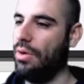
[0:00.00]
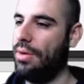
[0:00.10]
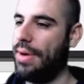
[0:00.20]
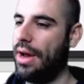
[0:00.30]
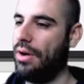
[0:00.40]
What
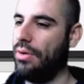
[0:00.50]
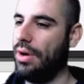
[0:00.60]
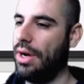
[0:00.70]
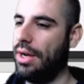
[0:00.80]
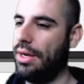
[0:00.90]

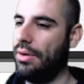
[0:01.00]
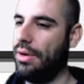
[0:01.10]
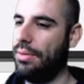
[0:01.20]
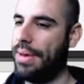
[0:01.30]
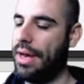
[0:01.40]
about uh,
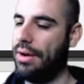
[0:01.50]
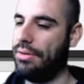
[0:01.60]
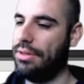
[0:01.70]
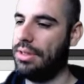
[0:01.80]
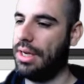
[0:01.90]
what
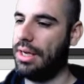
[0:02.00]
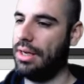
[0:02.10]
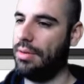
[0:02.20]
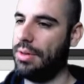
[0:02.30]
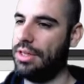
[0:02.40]
about
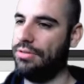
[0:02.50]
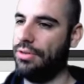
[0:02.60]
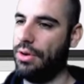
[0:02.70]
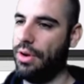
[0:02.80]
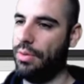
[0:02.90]
uh, what about these
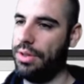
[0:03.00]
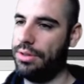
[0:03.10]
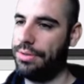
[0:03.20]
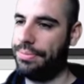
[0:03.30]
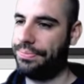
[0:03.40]
floating
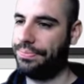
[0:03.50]
ones?